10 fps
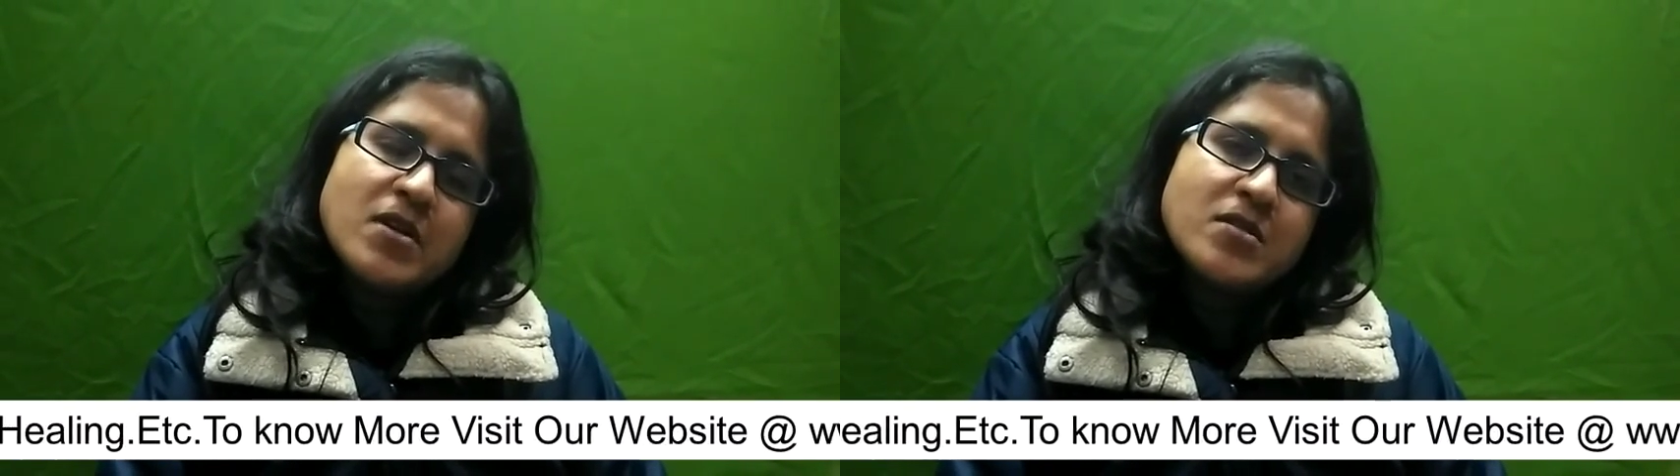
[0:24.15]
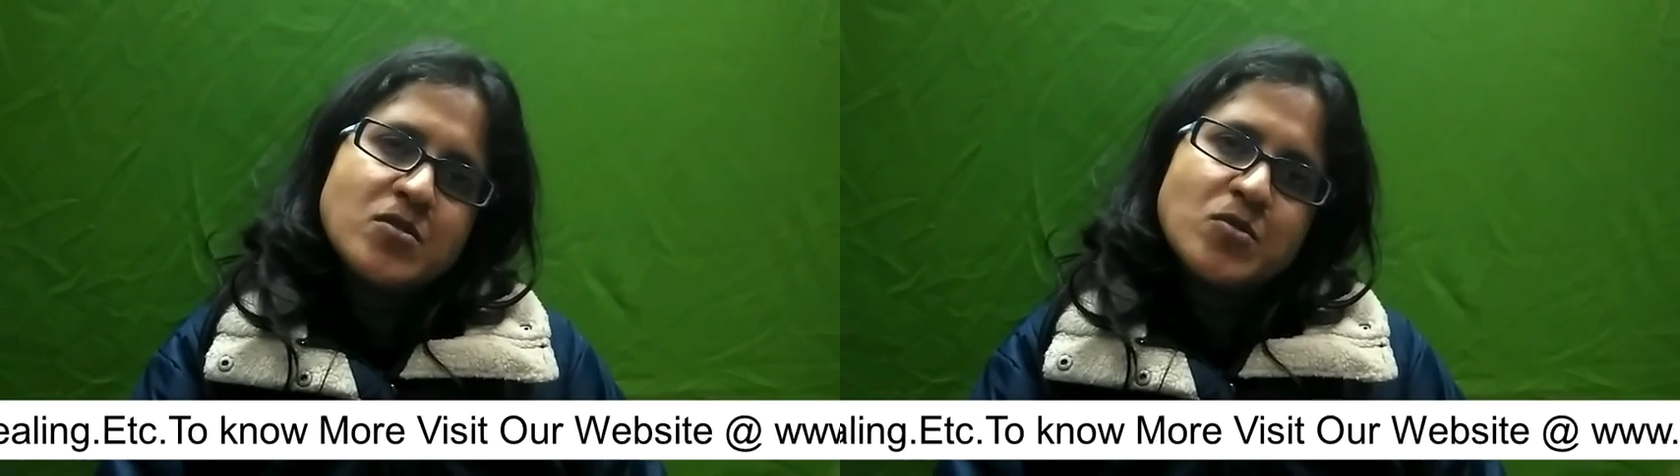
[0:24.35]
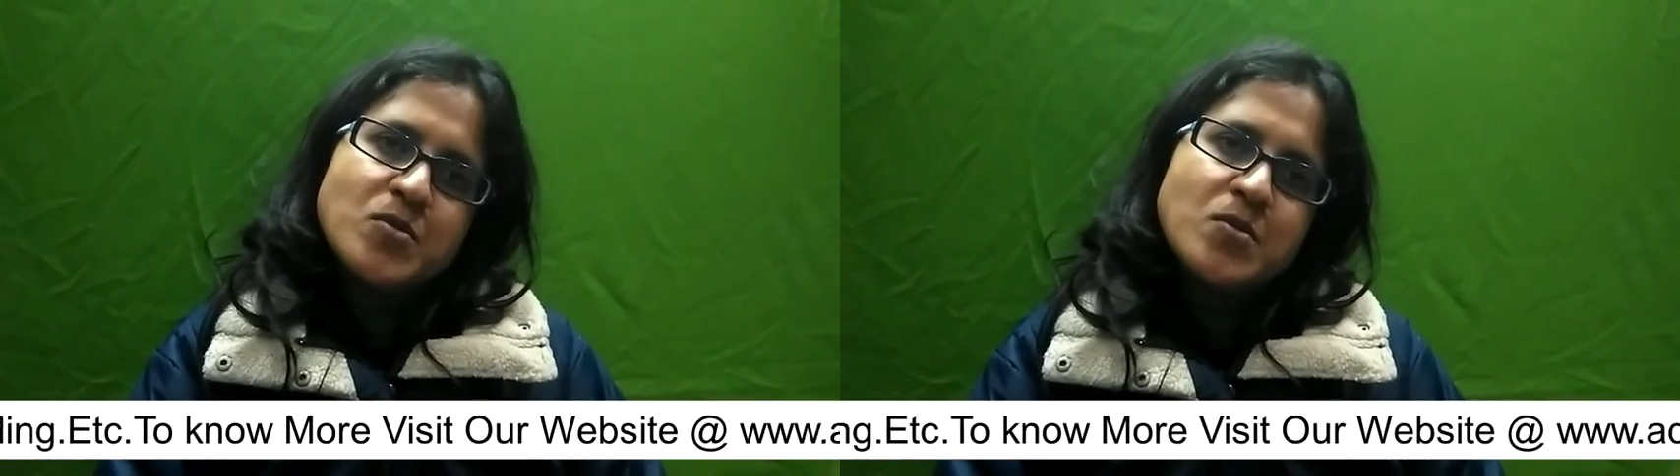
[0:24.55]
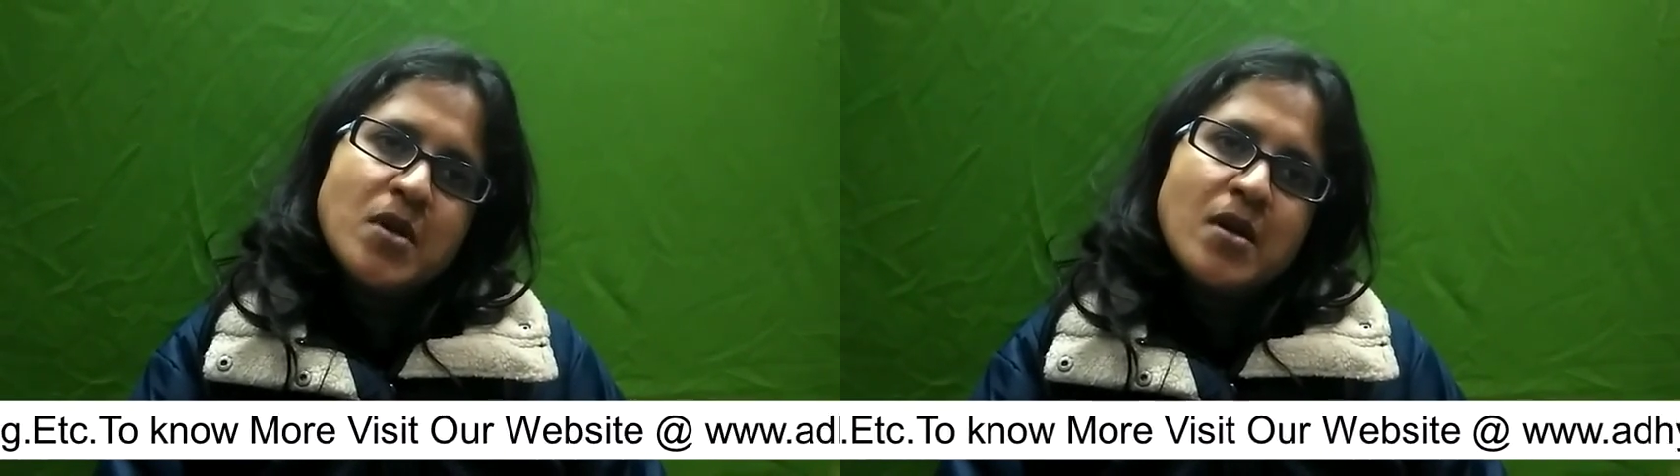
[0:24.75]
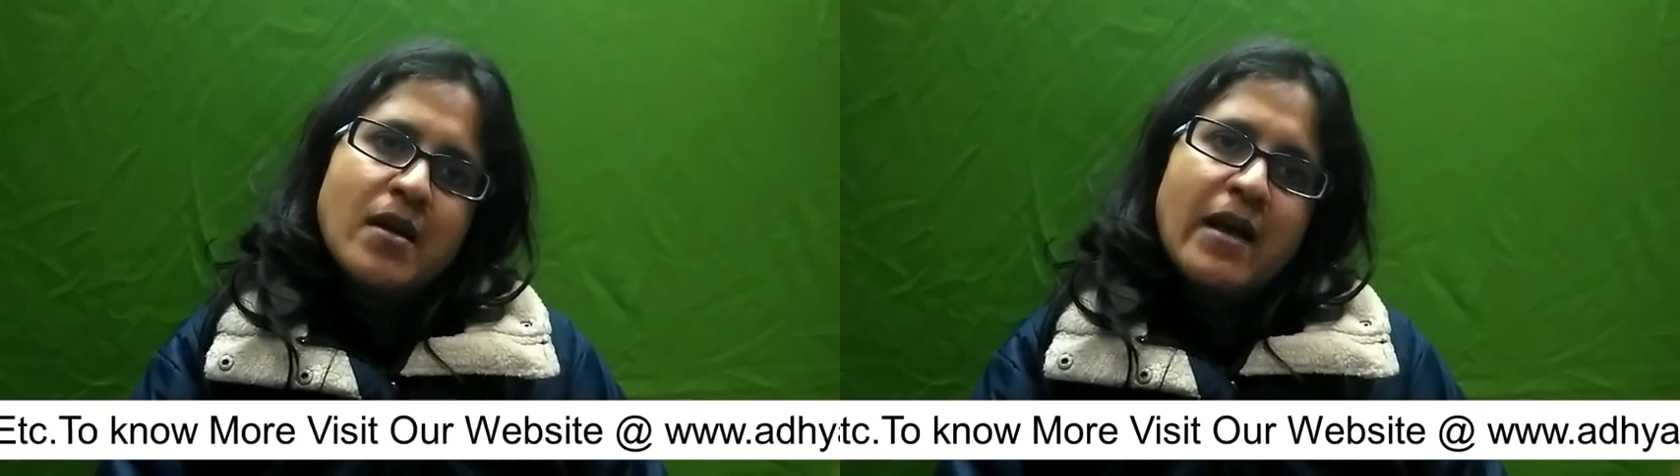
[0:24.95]
was
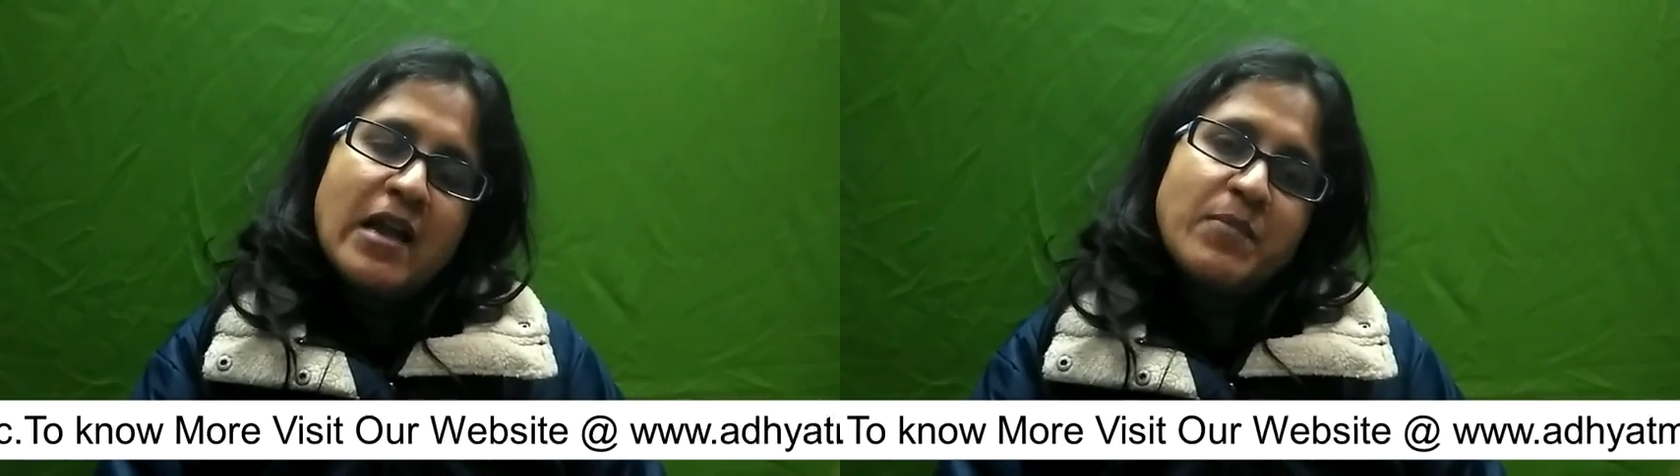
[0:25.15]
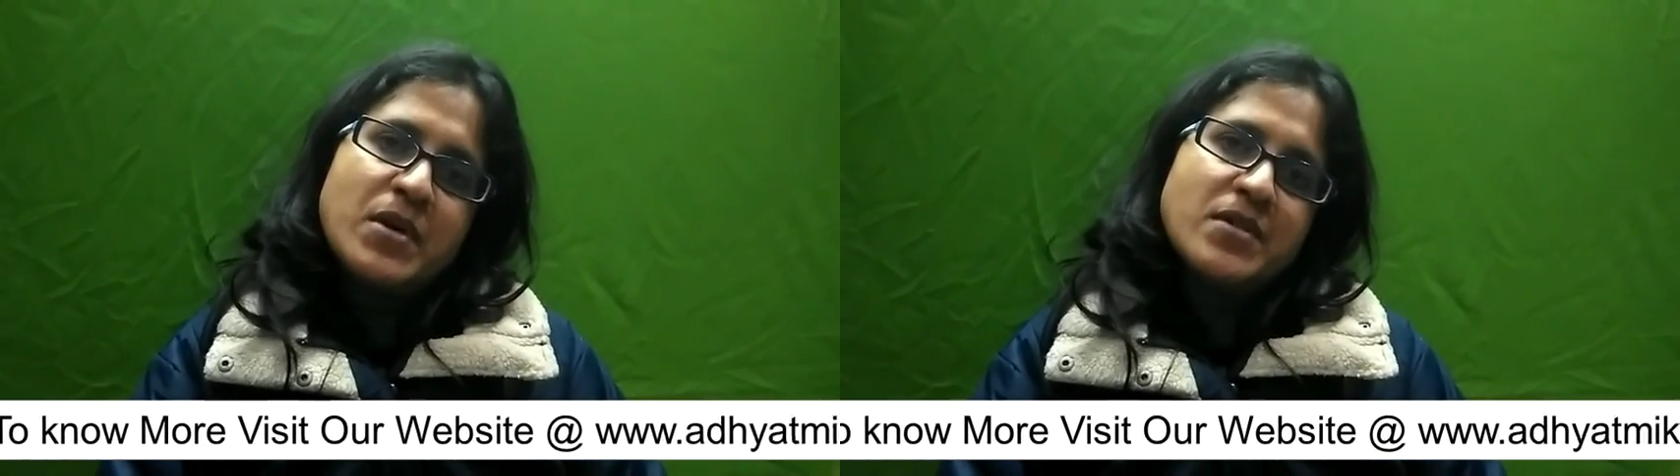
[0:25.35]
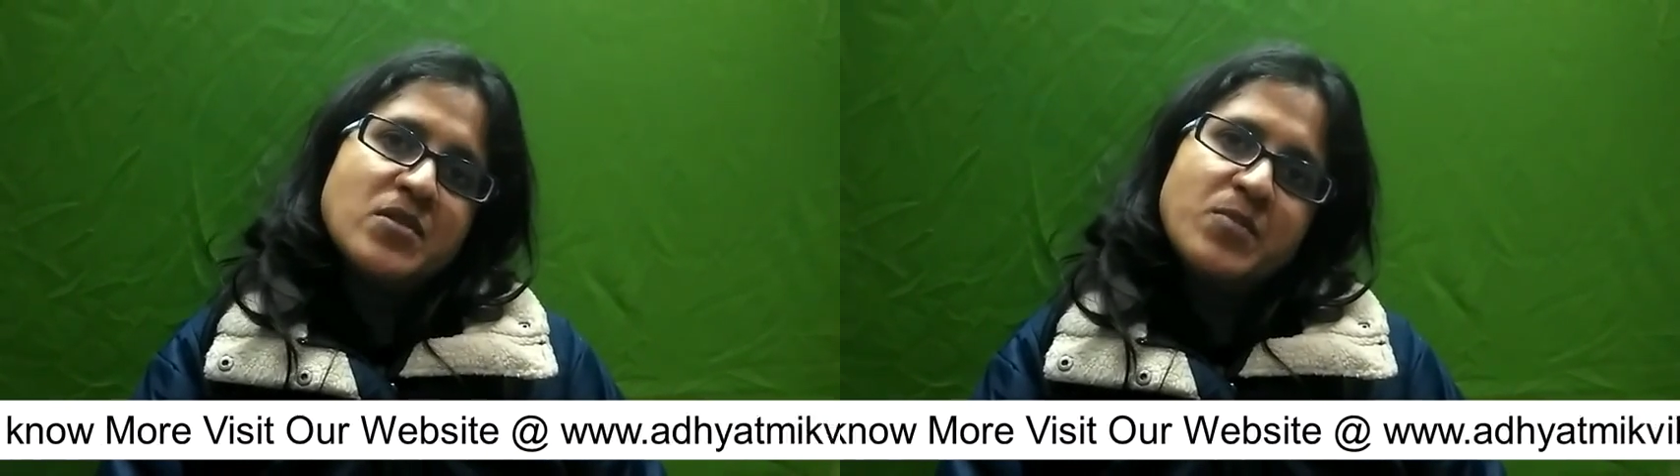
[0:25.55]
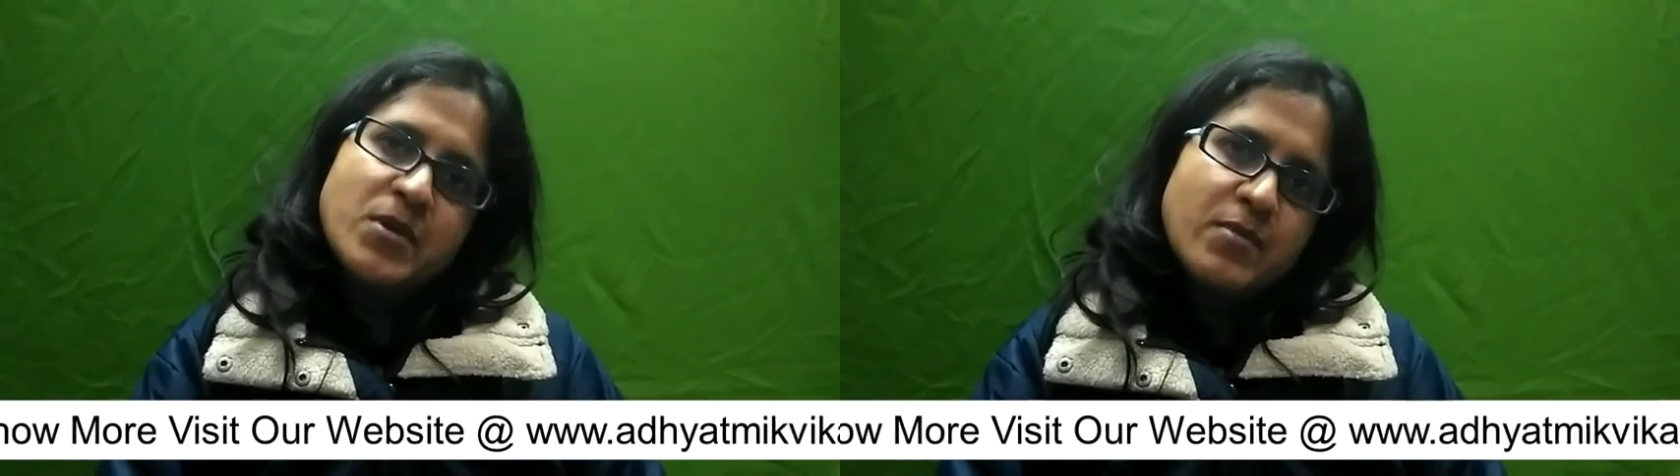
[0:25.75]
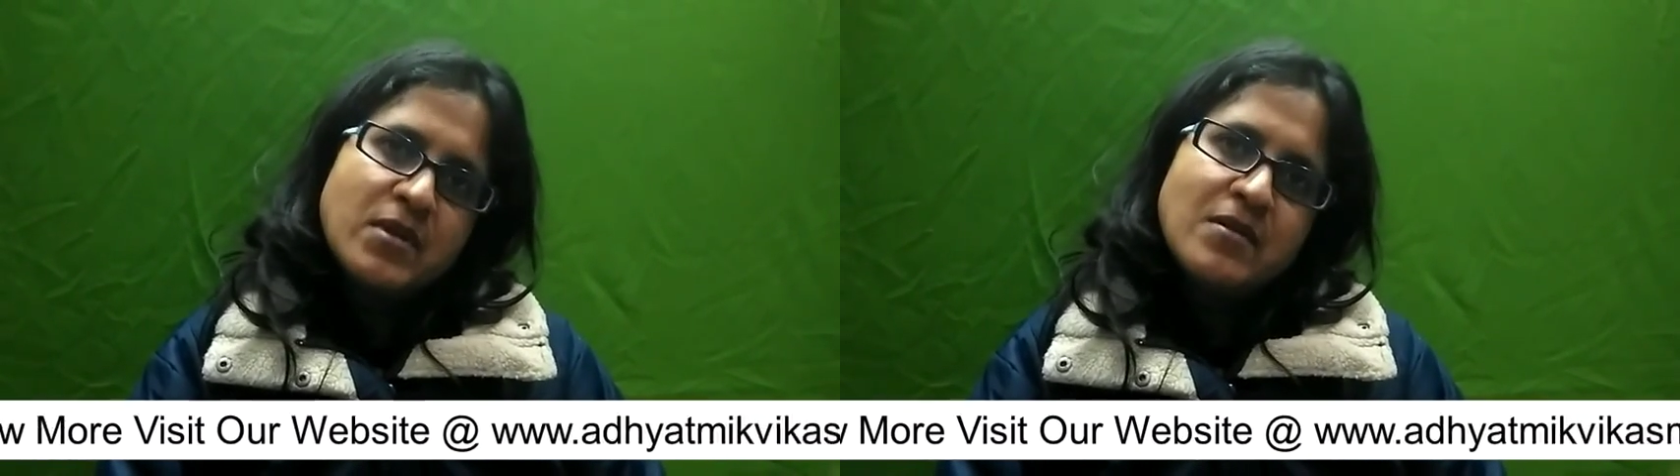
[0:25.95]
to help other
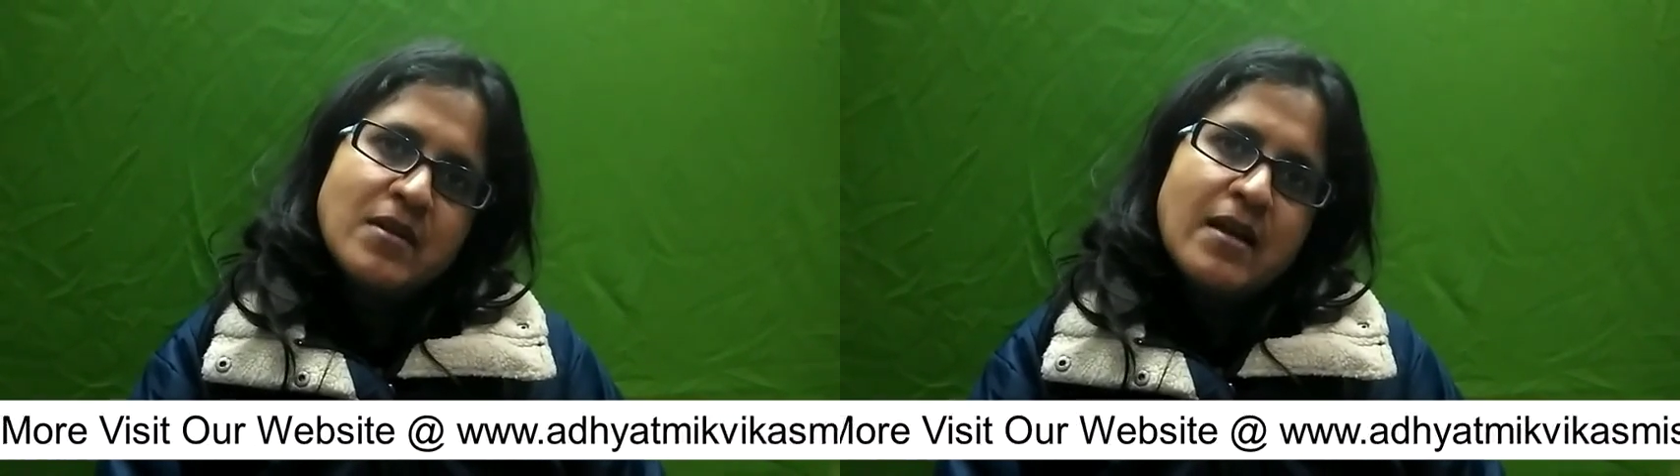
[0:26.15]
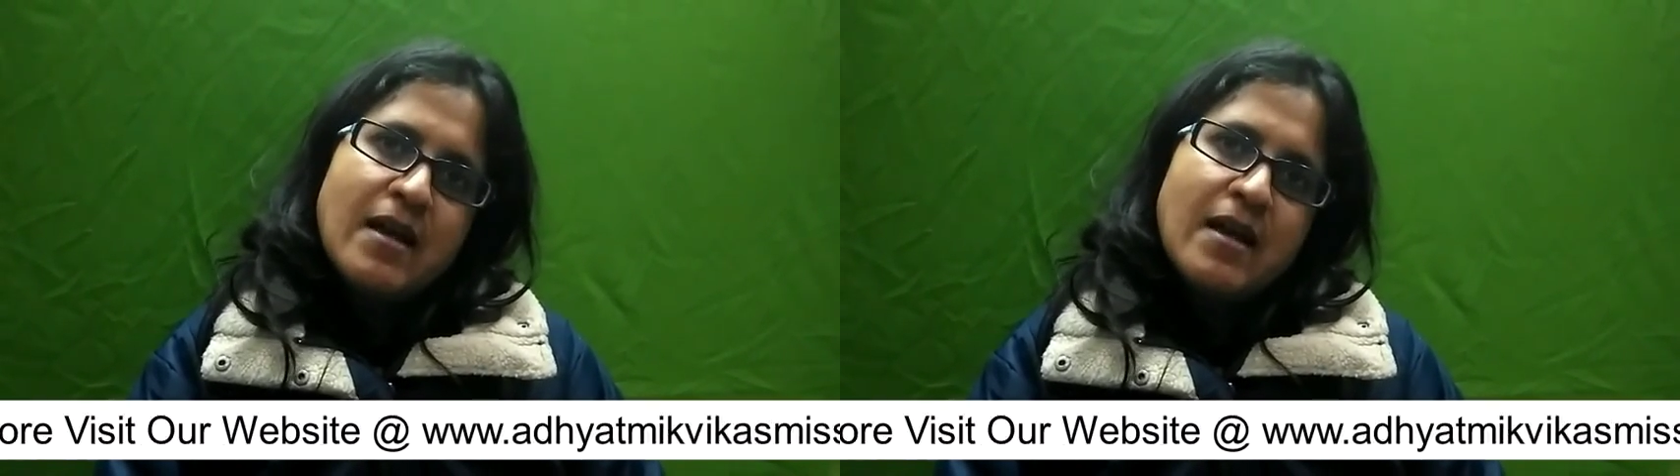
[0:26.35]
people.